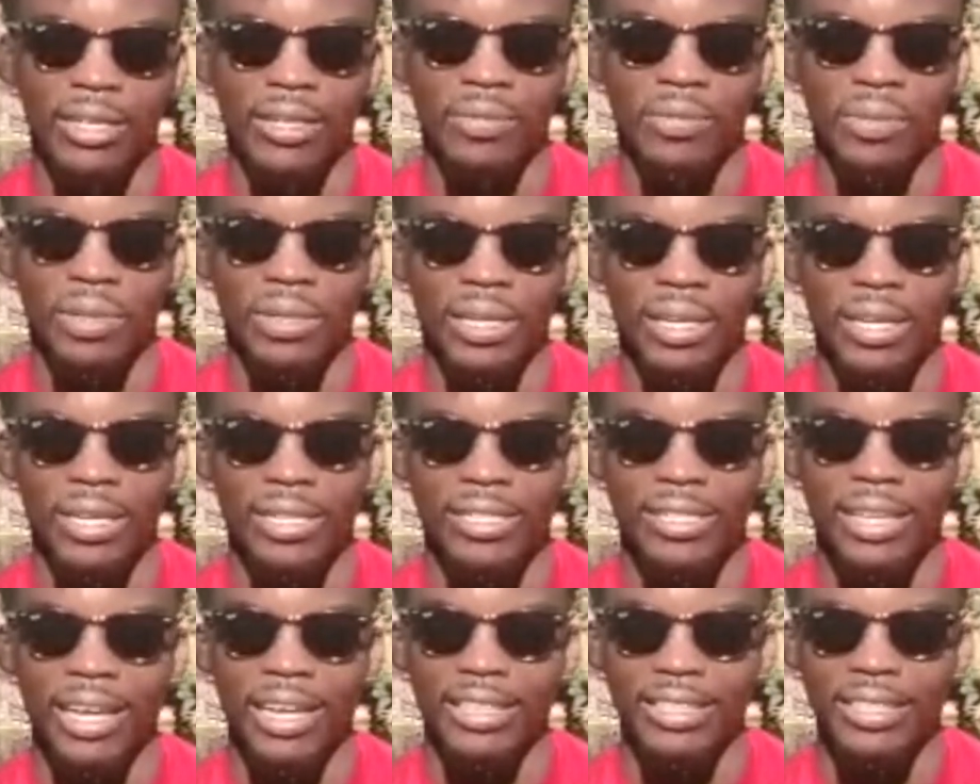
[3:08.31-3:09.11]
But then it's
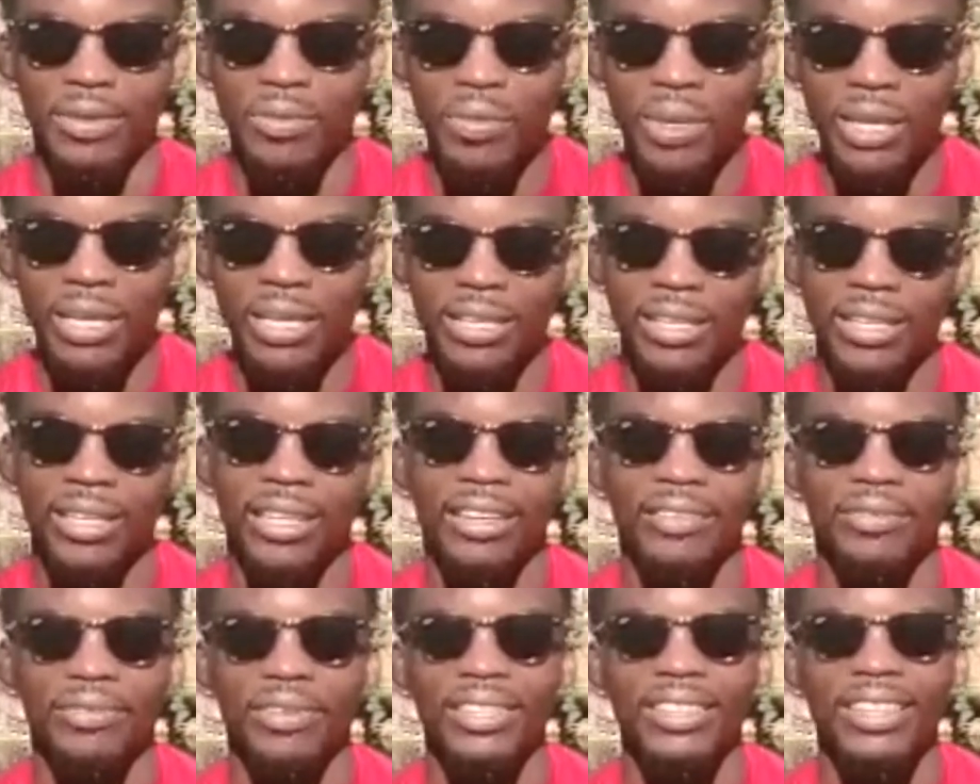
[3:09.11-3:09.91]
like, to me,
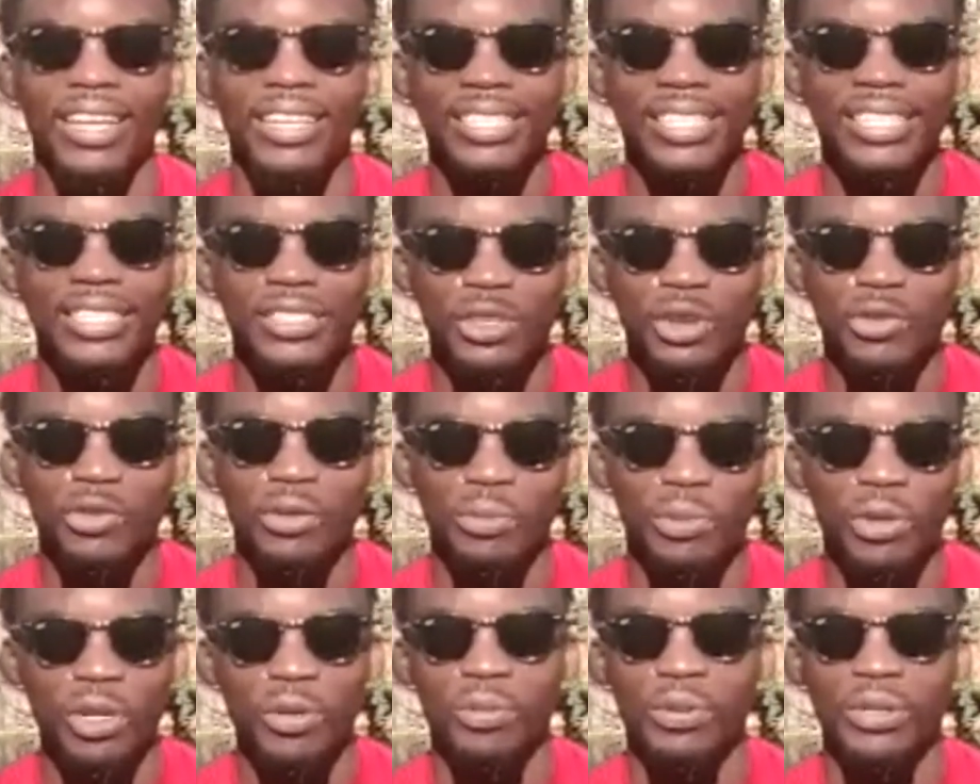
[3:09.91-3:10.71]
if it doesn't serve a
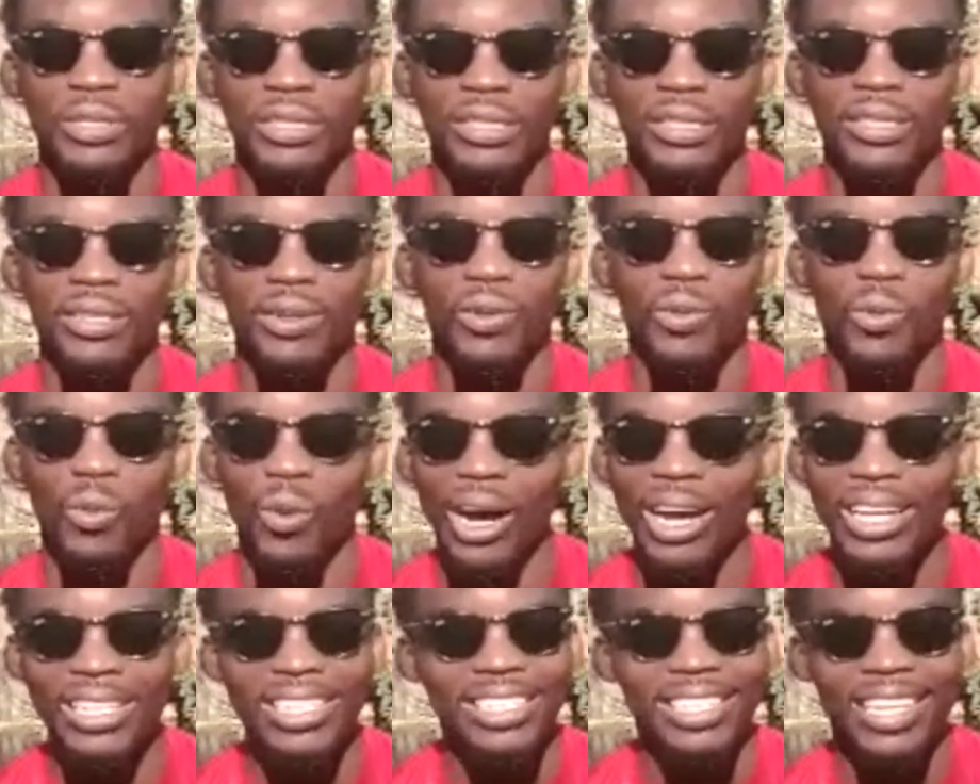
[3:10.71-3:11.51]
purpose, why
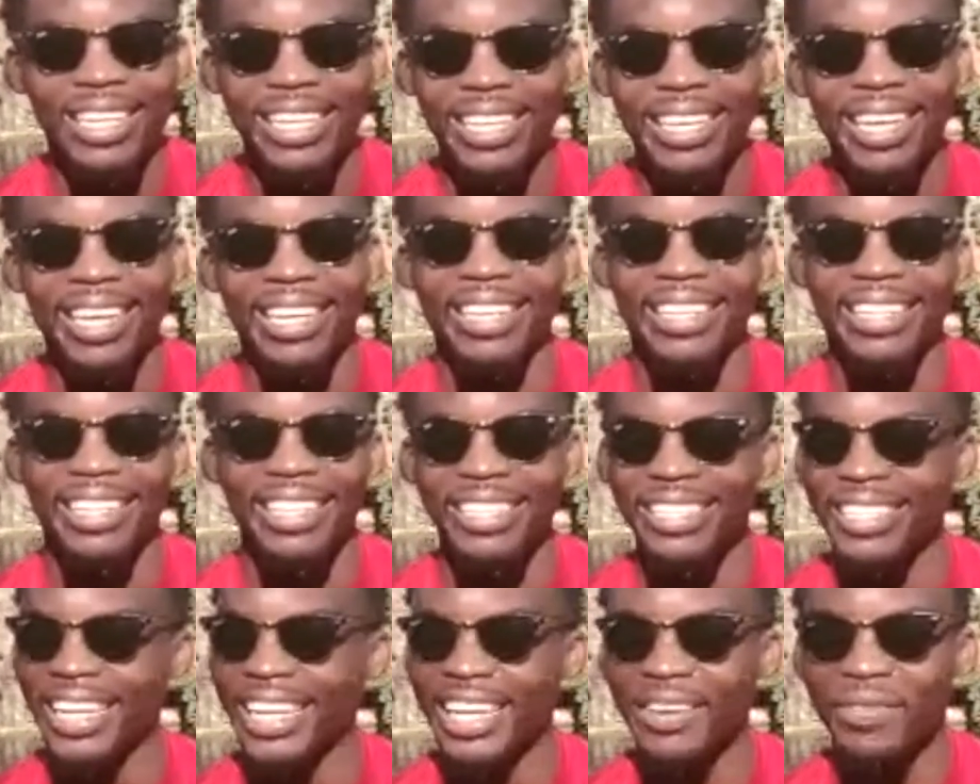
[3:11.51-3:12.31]
should I get it?
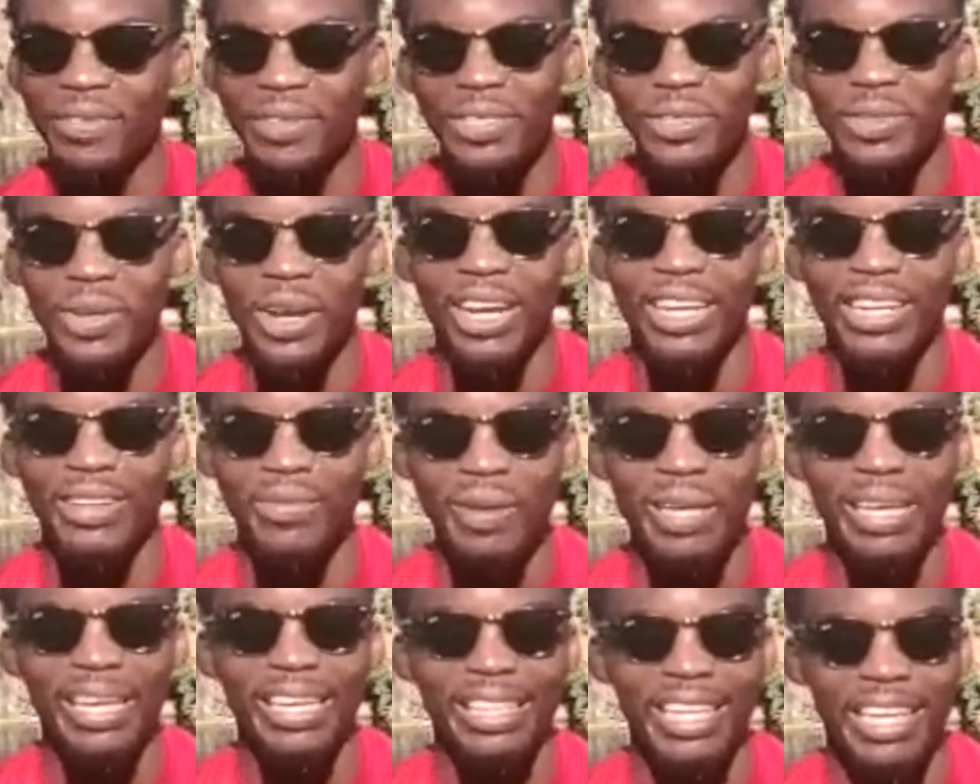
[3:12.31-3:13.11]
It's like, if it's not going to
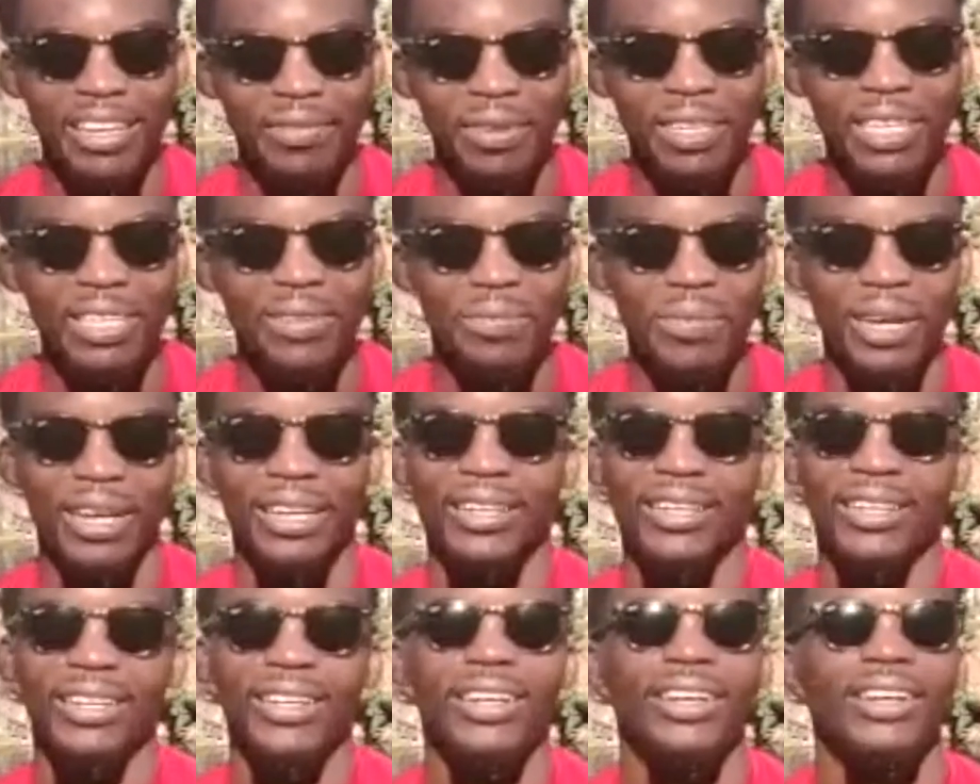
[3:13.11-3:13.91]
make your life any better,
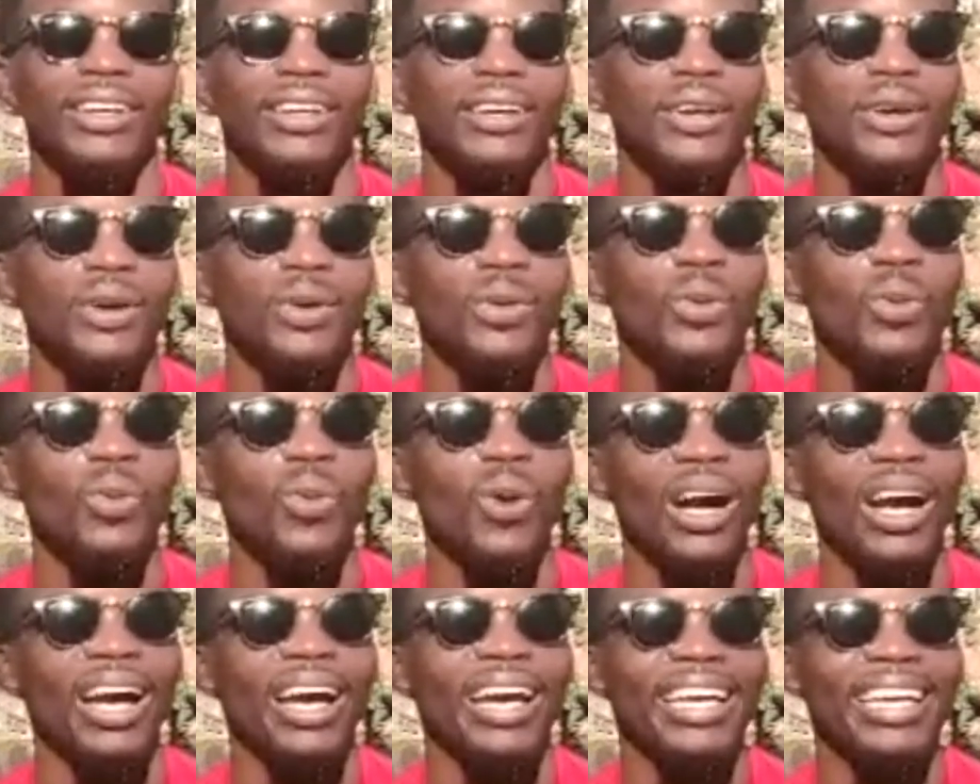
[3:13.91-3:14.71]

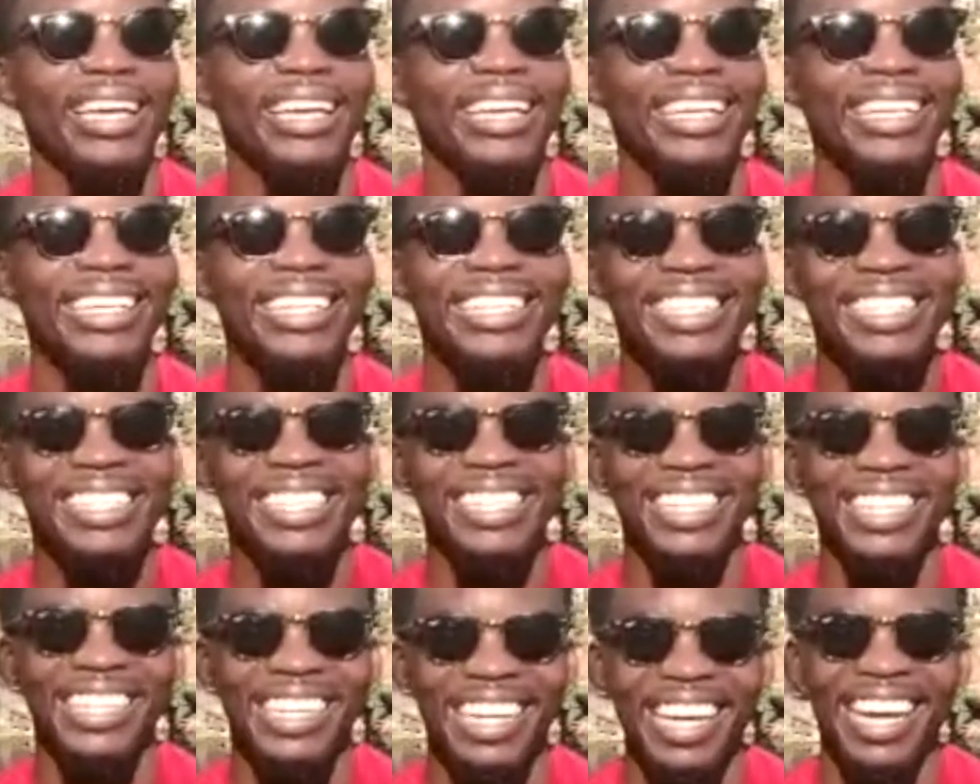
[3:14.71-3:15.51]
why
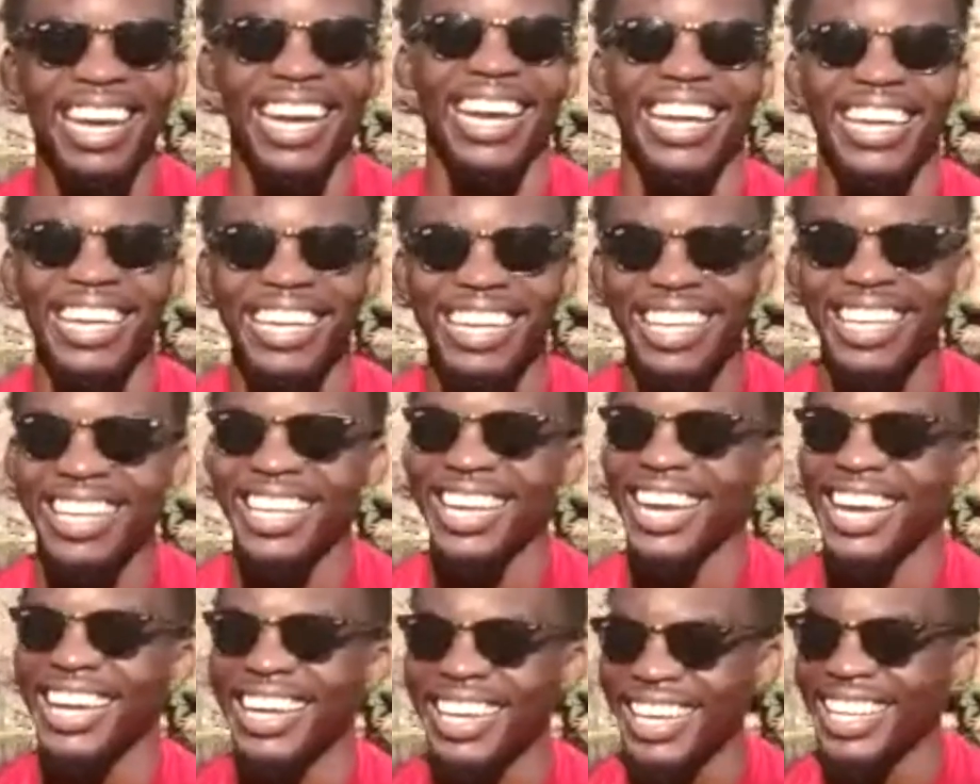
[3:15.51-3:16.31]
should I
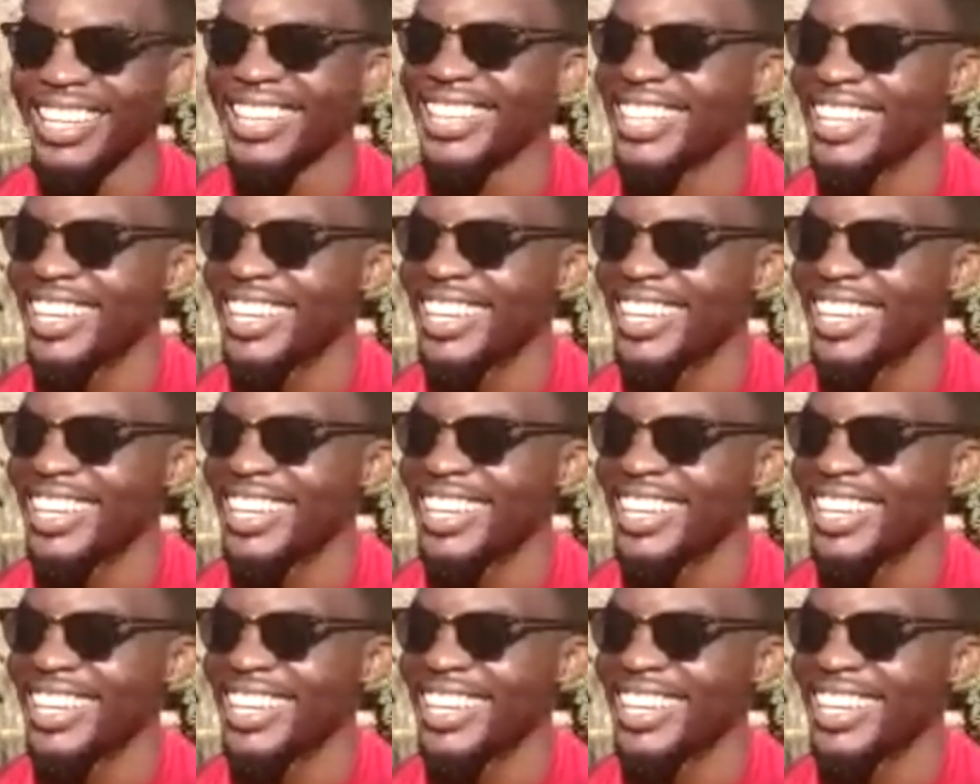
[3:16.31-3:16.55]
get it?